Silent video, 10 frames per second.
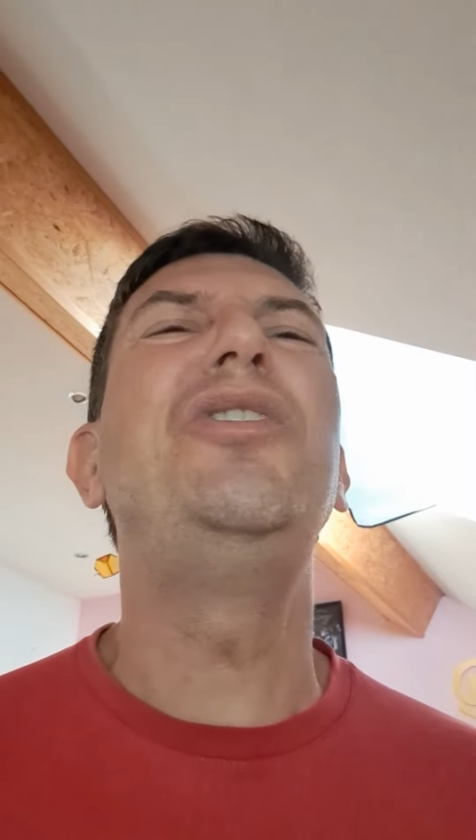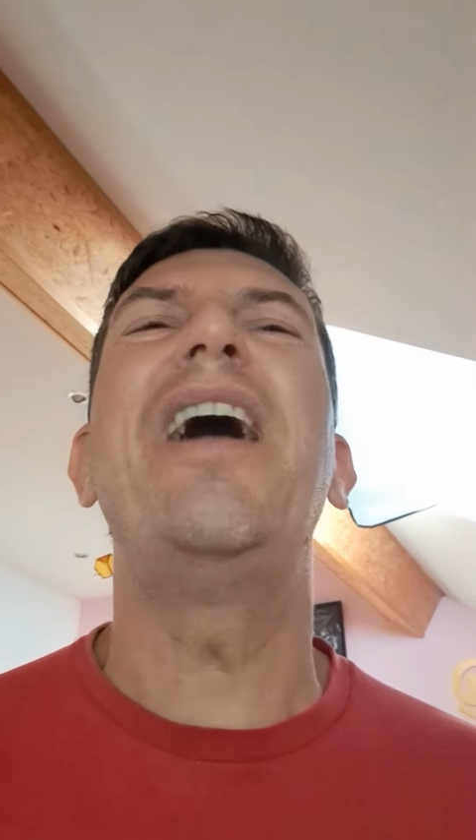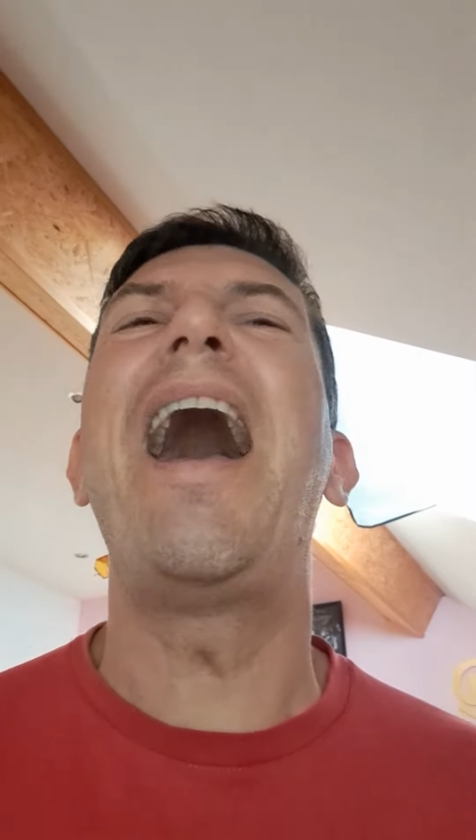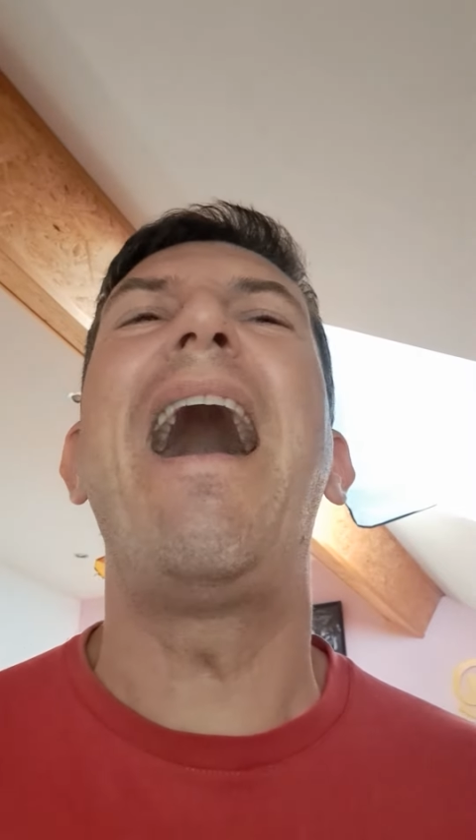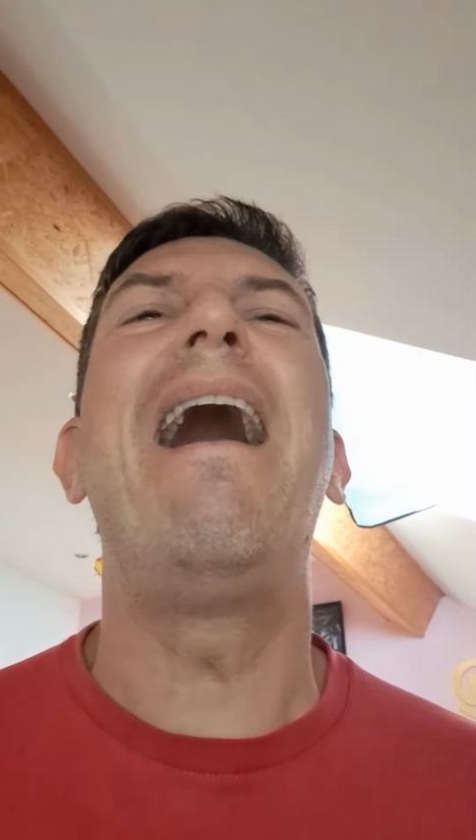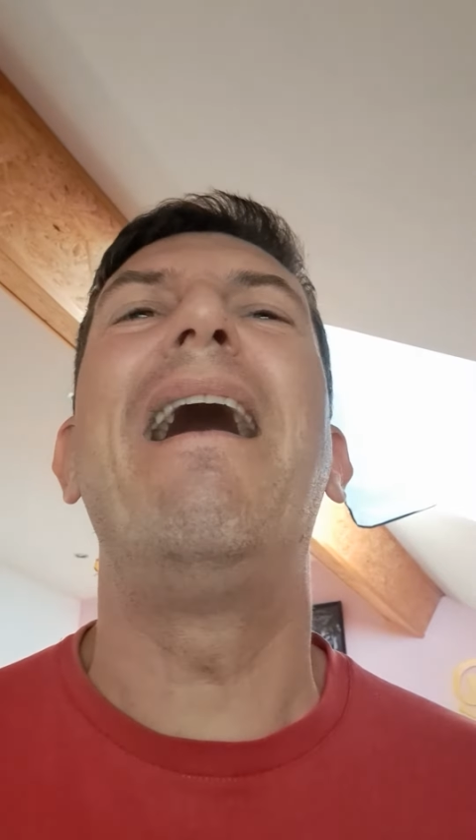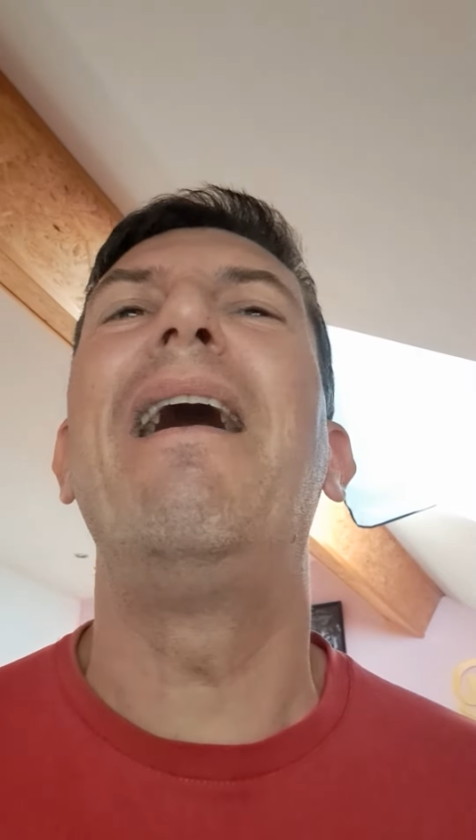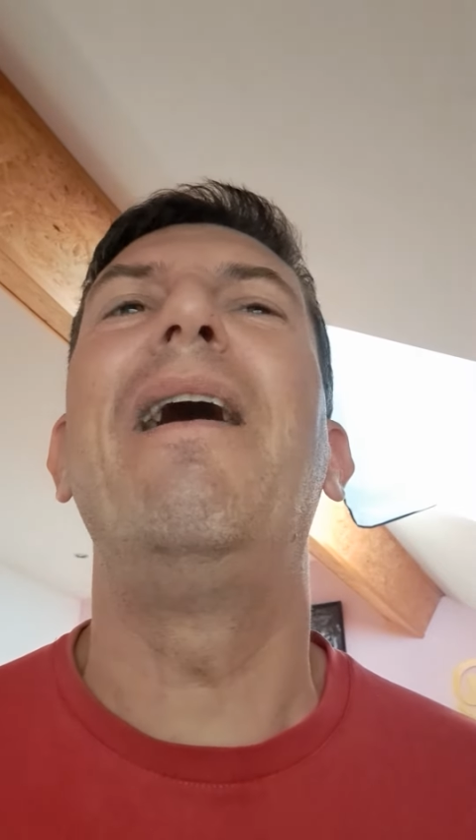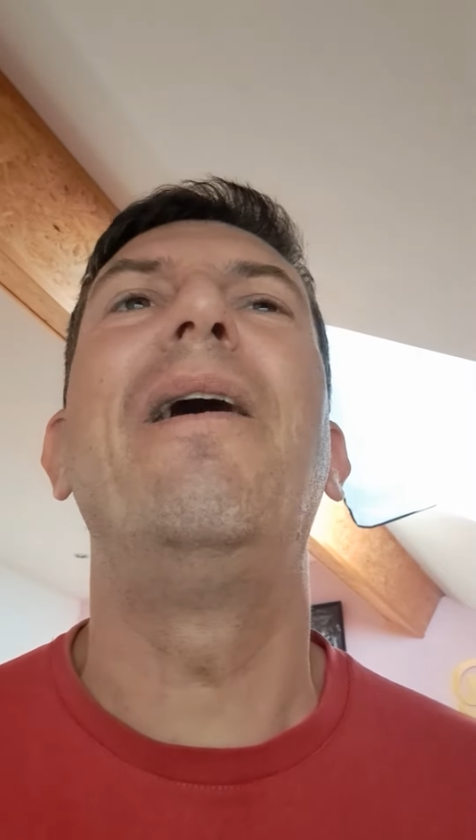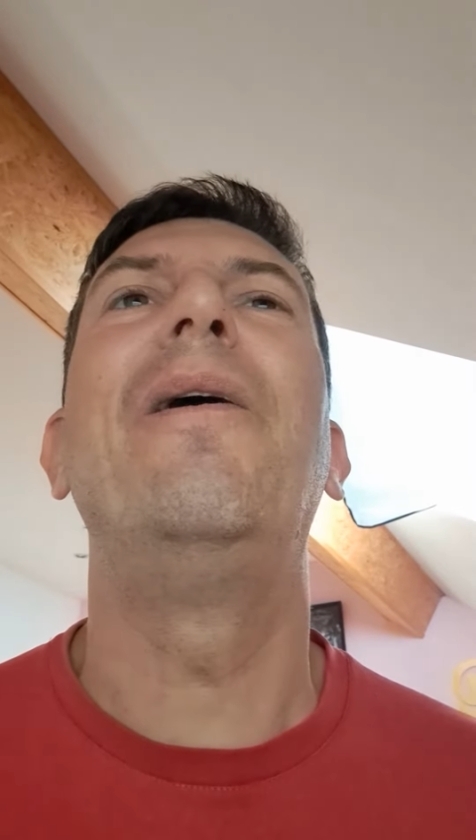
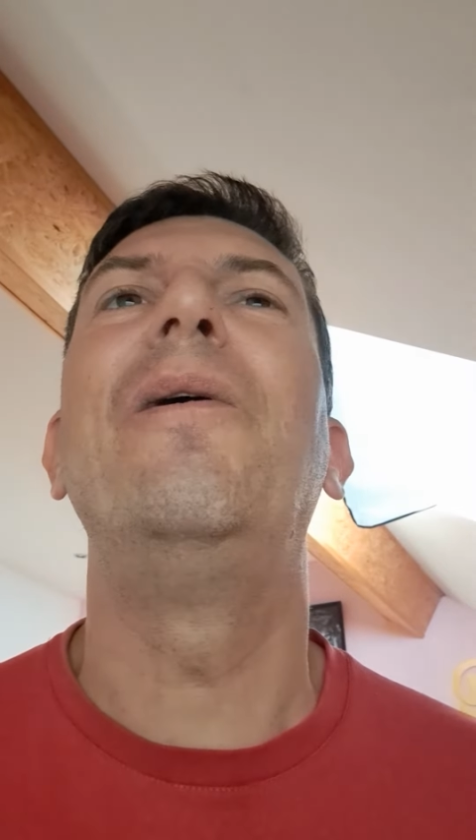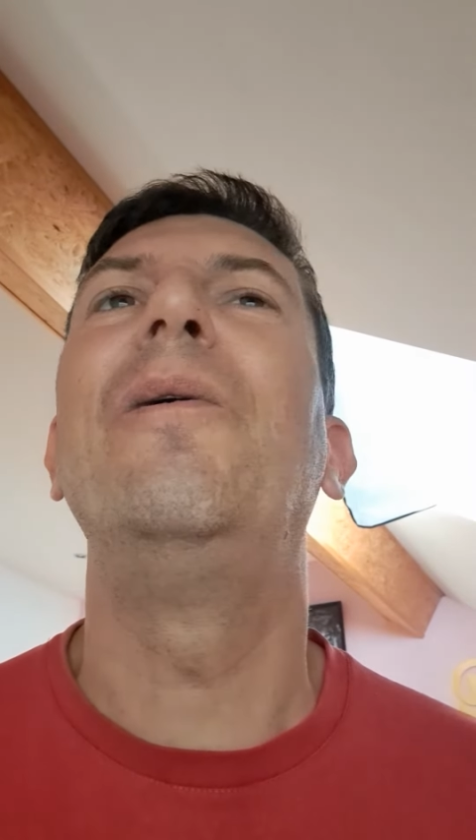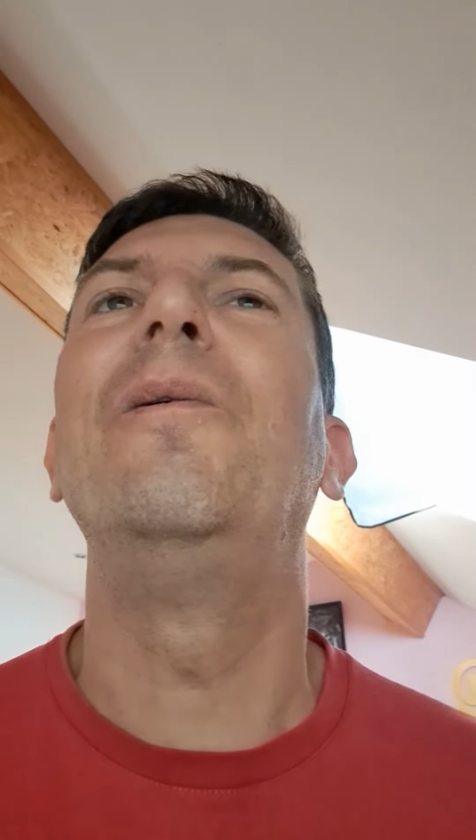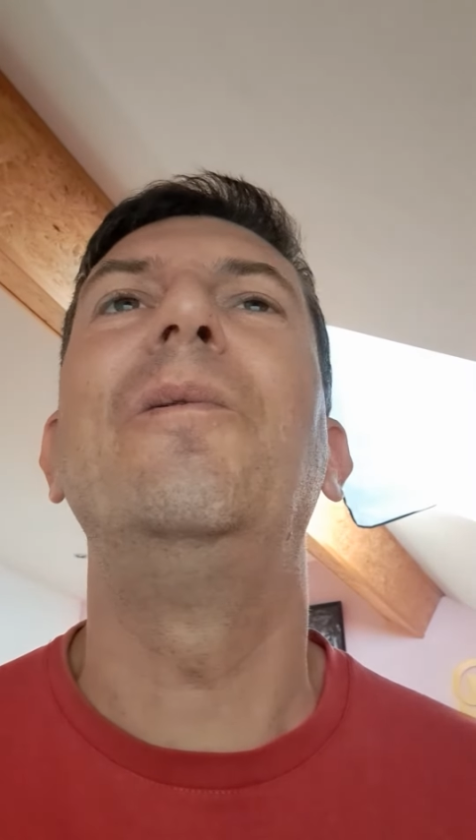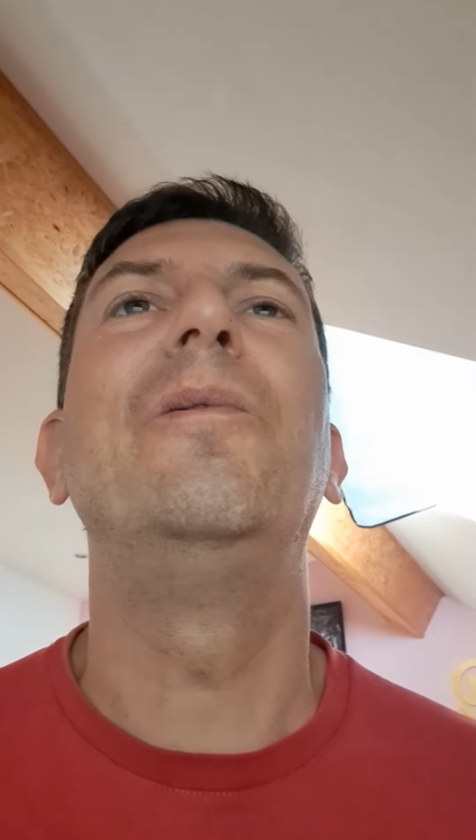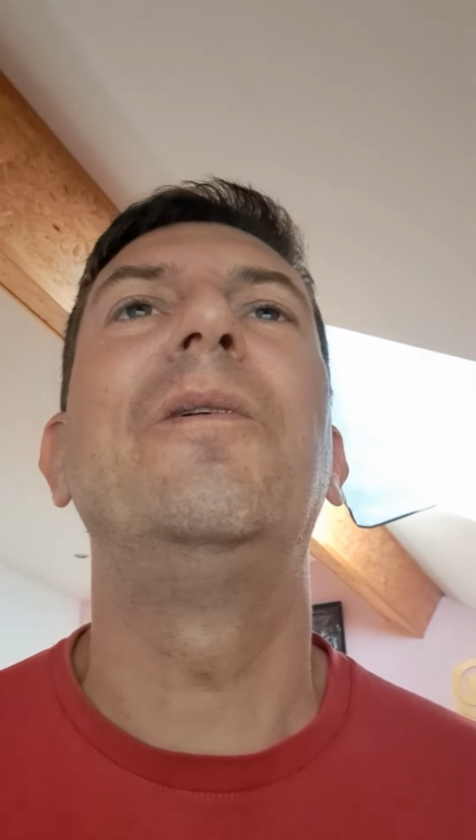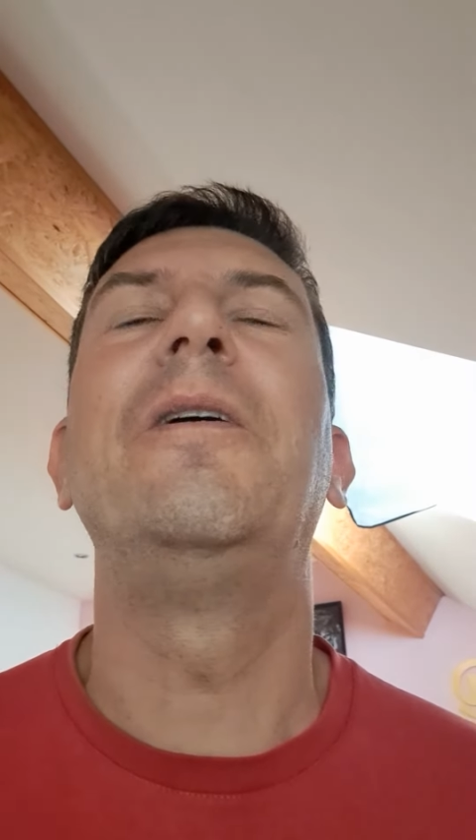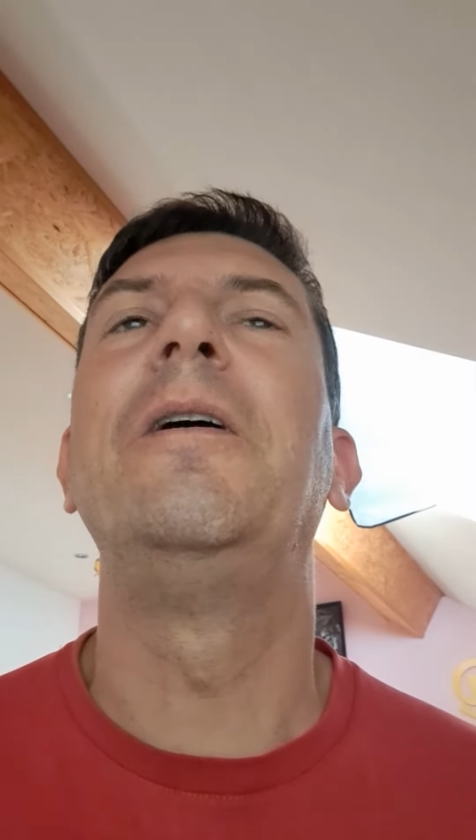down.